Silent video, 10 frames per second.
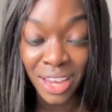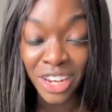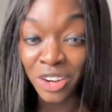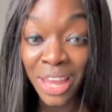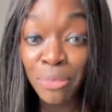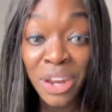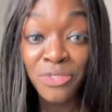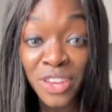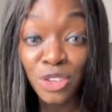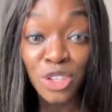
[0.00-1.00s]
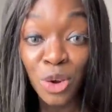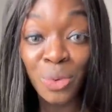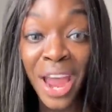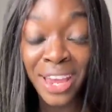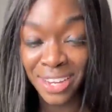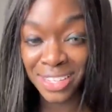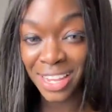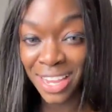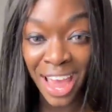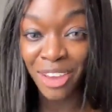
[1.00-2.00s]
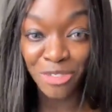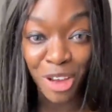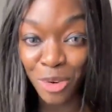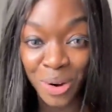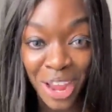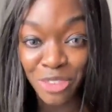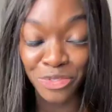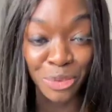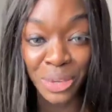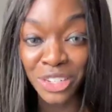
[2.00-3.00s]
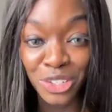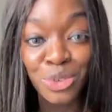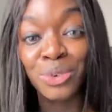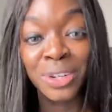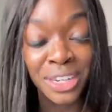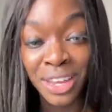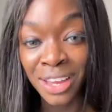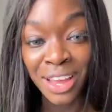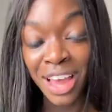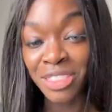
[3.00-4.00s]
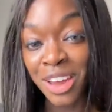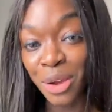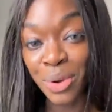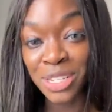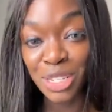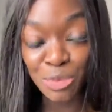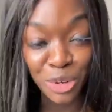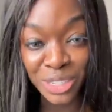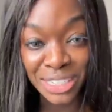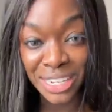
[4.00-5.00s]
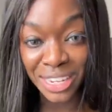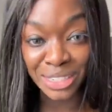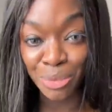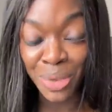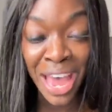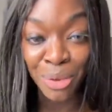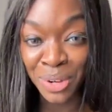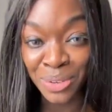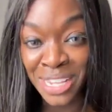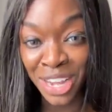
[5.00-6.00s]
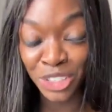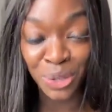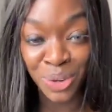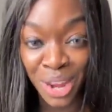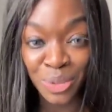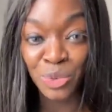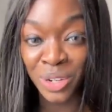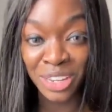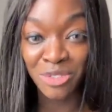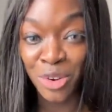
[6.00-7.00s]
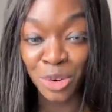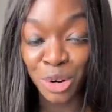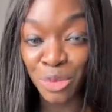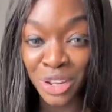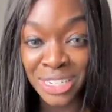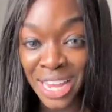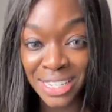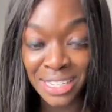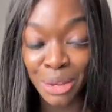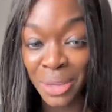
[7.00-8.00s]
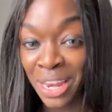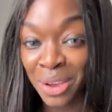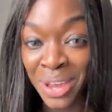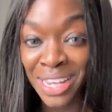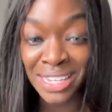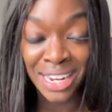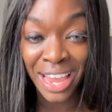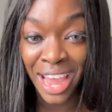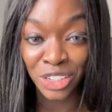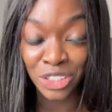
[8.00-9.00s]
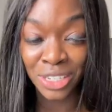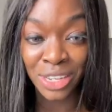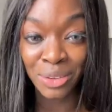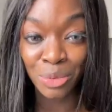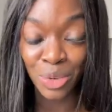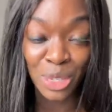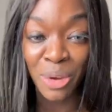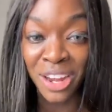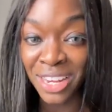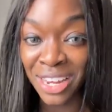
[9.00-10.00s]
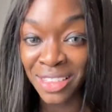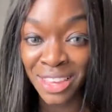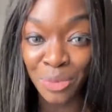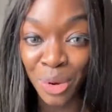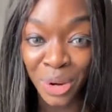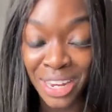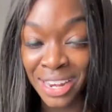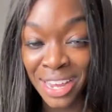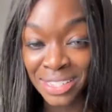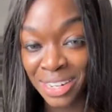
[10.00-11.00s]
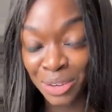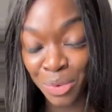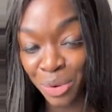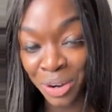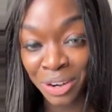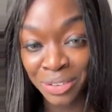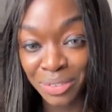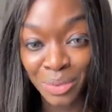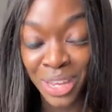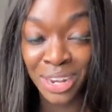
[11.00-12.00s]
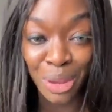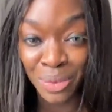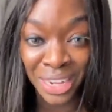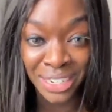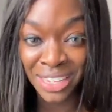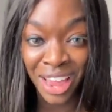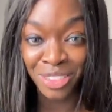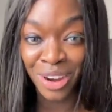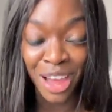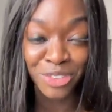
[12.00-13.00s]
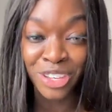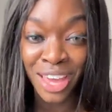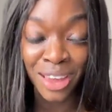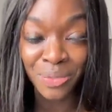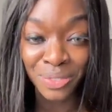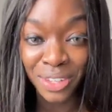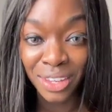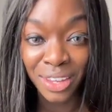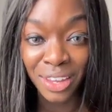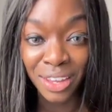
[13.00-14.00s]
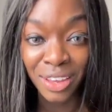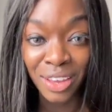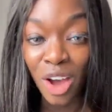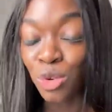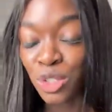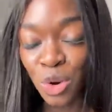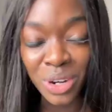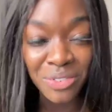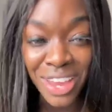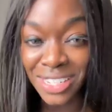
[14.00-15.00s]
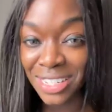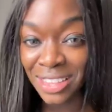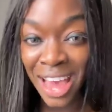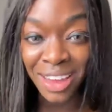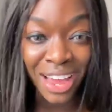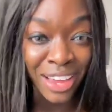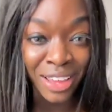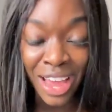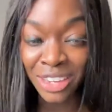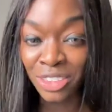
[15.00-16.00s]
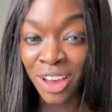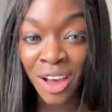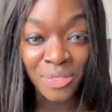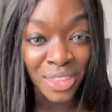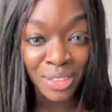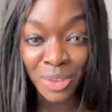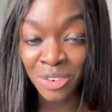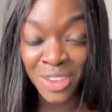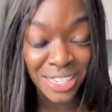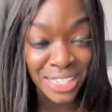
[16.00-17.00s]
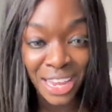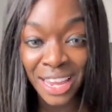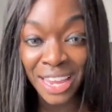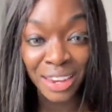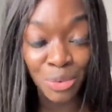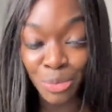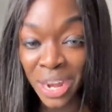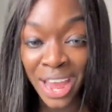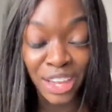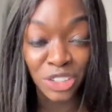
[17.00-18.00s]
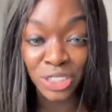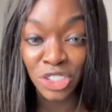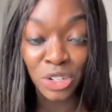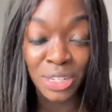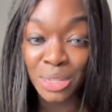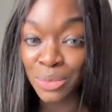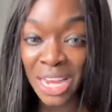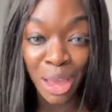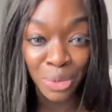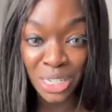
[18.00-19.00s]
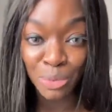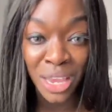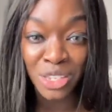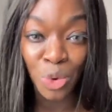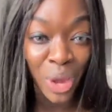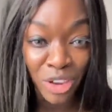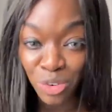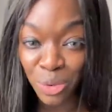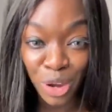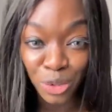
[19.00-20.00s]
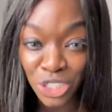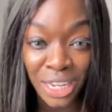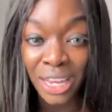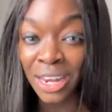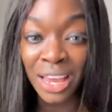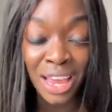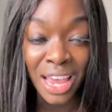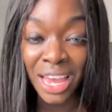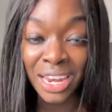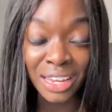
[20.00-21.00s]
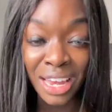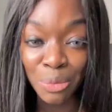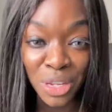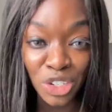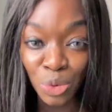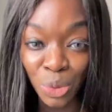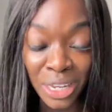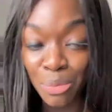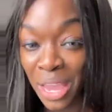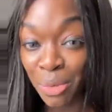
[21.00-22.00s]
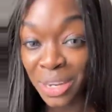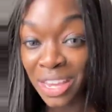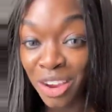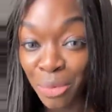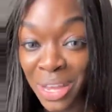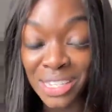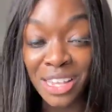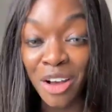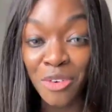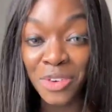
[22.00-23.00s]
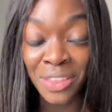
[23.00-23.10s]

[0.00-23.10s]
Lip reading: And you're like, but it feels so right. And it's like, yeah, it felt right for me too. And I thought I wasn't supposed to text him back, but it was actually when I was really vulnerable and texted him anyways that he actually responded. And then we were connected and we ended up getting together after that. Oh, don't invest in that. I thought that investing again, but I actually took some time and space away from coaching and it led me to really being able to hear myself.